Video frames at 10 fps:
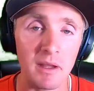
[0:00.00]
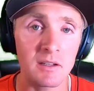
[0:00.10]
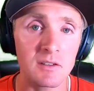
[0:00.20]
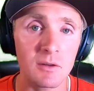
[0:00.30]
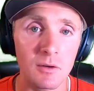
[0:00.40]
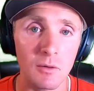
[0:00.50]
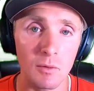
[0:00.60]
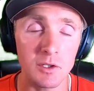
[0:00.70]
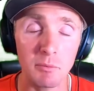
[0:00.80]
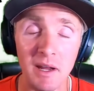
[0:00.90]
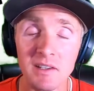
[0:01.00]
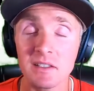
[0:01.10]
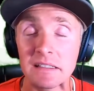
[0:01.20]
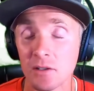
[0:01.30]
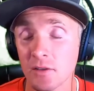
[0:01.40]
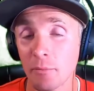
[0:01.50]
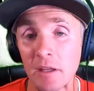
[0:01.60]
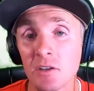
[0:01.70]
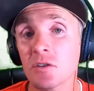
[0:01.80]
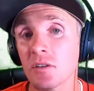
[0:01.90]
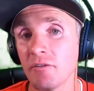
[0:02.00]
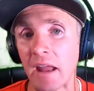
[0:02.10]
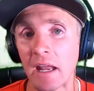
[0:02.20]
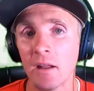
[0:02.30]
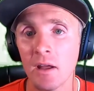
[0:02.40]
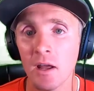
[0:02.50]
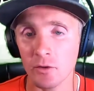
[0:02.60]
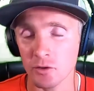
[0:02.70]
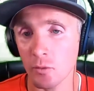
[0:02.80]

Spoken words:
into the vein. There's no